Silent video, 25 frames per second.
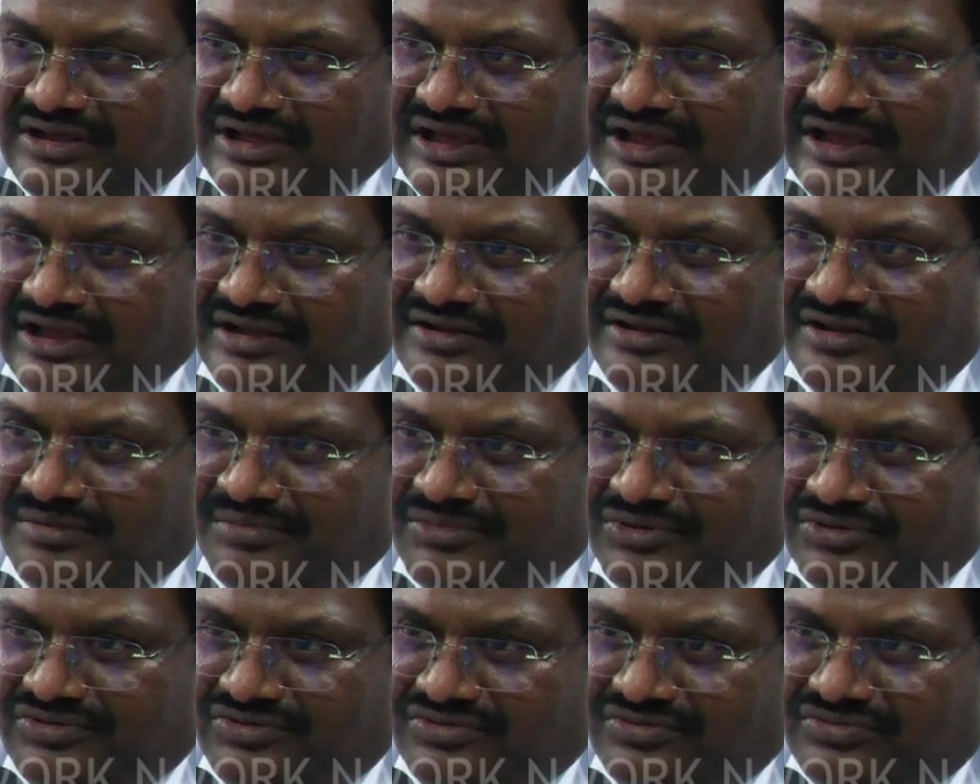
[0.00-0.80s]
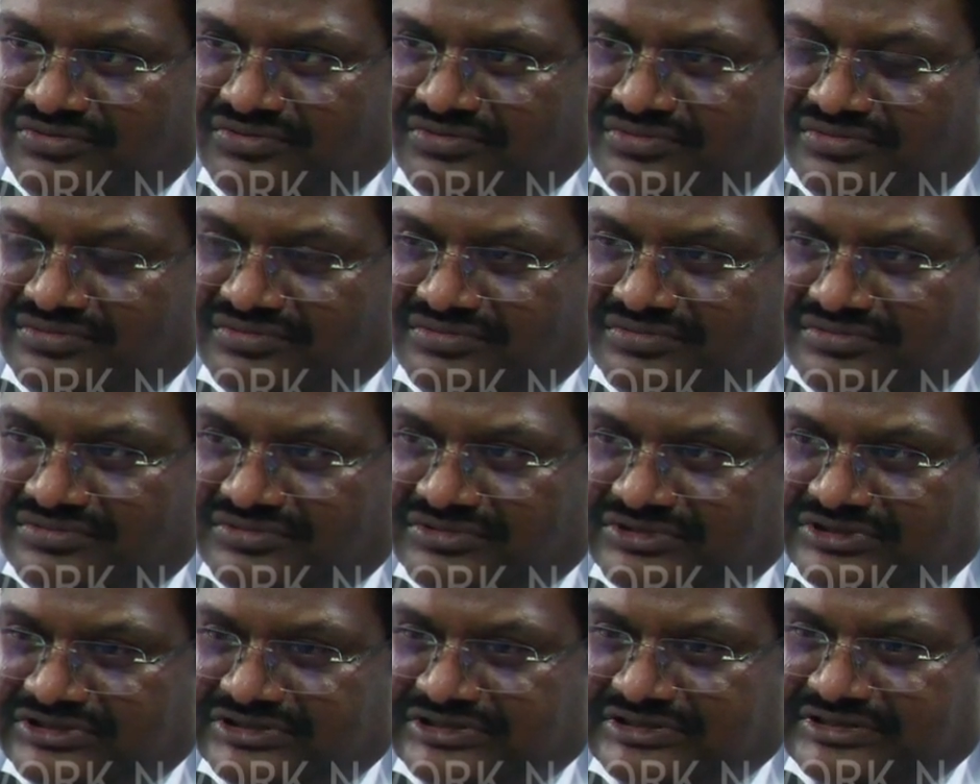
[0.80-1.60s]
And number two,
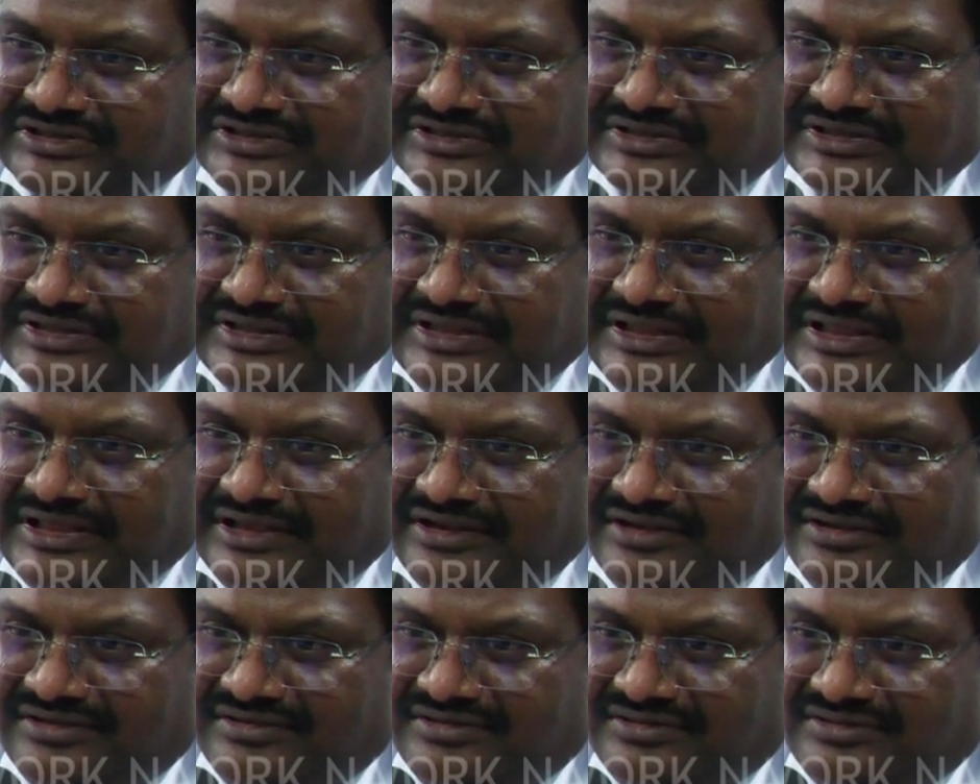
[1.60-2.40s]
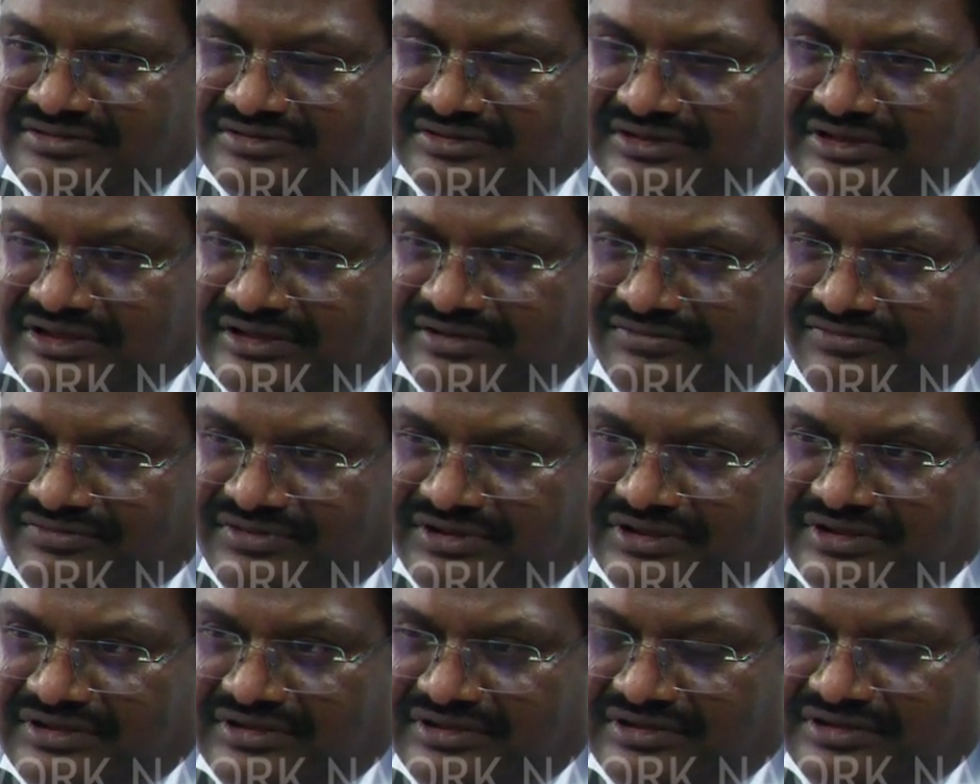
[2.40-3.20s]
there is
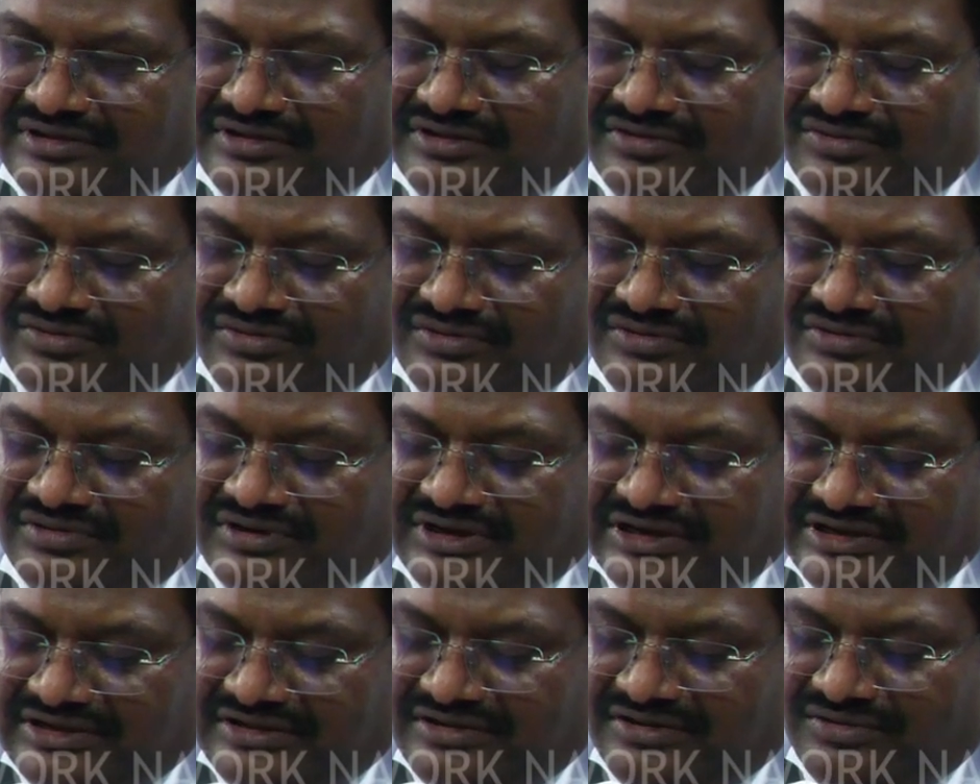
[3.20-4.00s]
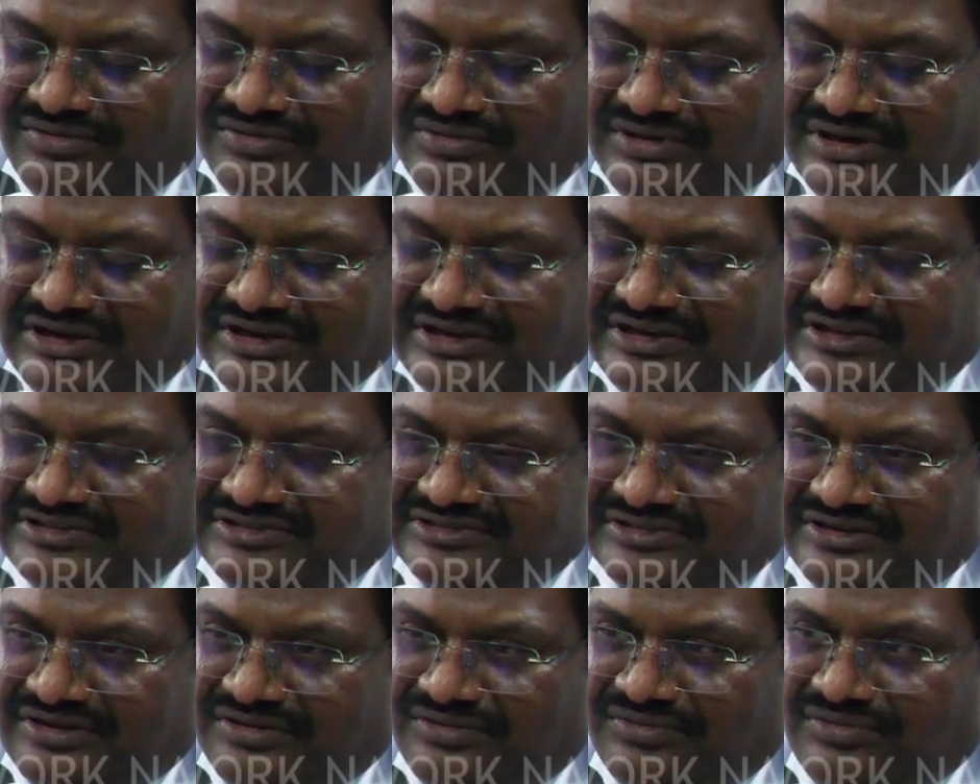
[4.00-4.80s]
every retail outlet
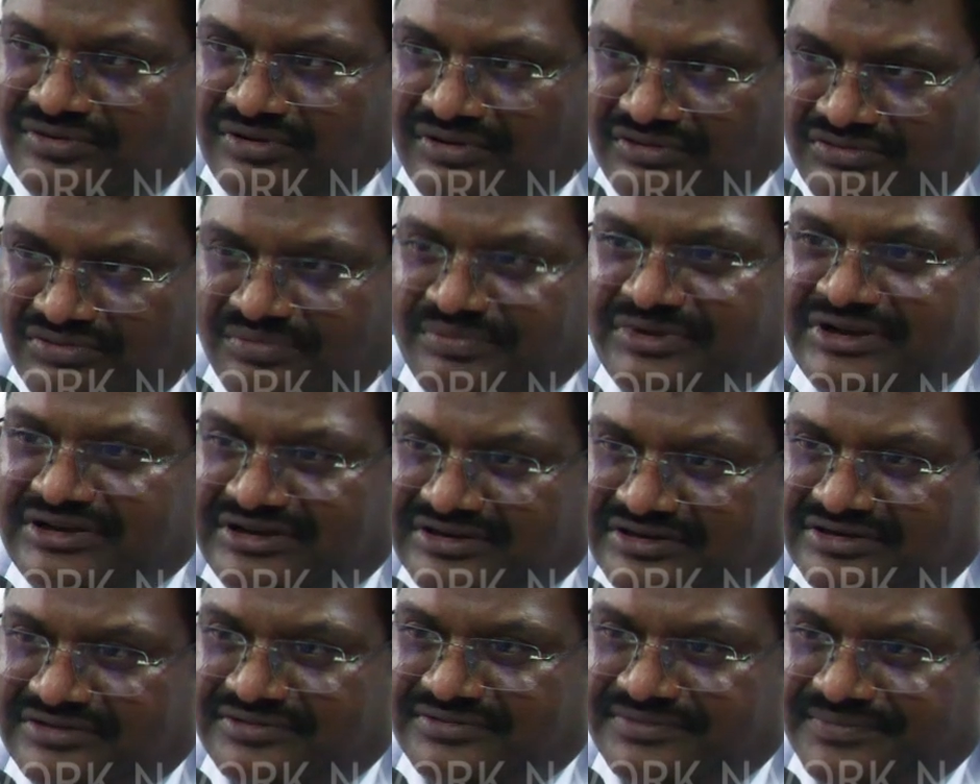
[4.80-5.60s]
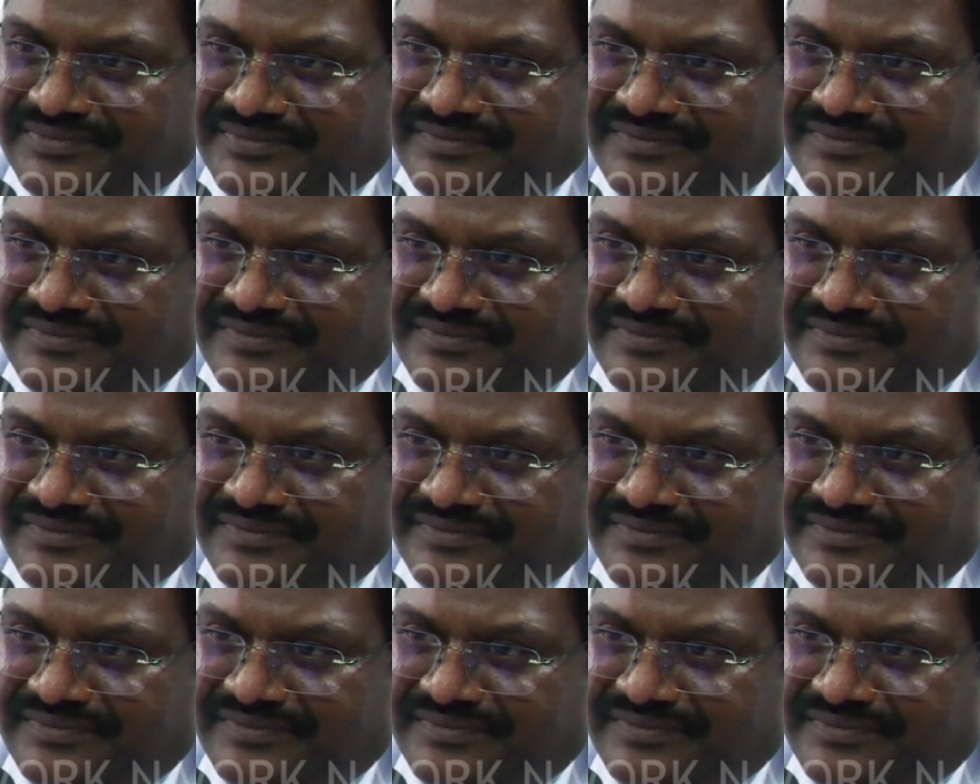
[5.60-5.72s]
is now automated.